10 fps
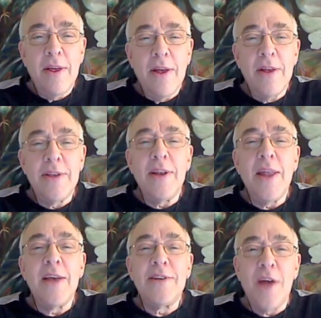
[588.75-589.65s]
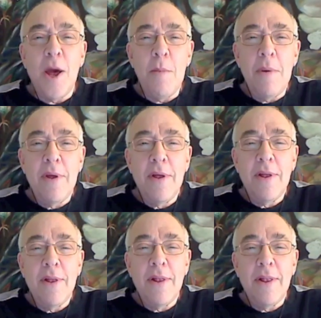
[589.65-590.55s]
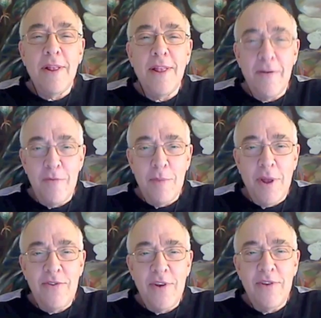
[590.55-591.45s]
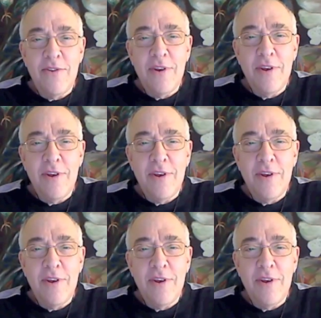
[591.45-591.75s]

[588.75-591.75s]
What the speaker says: Until next time, love and blessings.